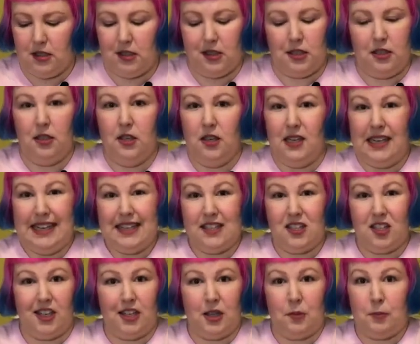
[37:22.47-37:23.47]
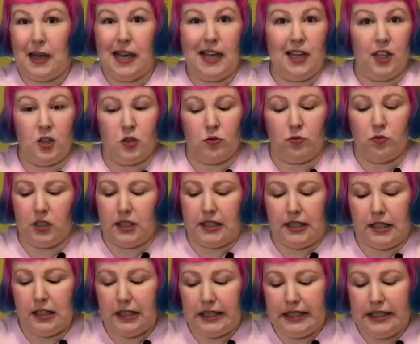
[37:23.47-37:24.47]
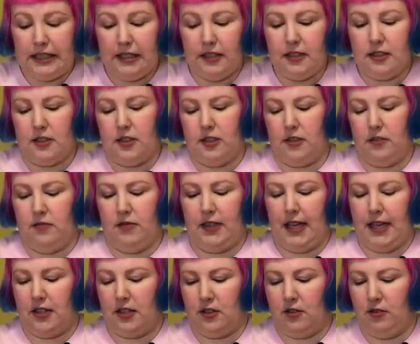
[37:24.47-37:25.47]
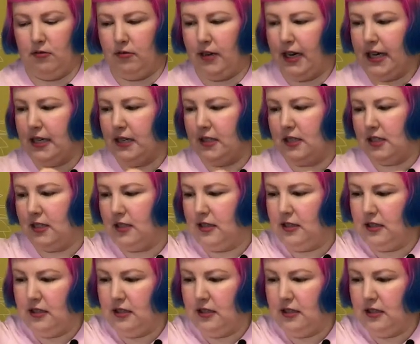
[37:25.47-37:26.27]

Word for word: The inside of the bag is really clean, so that's great.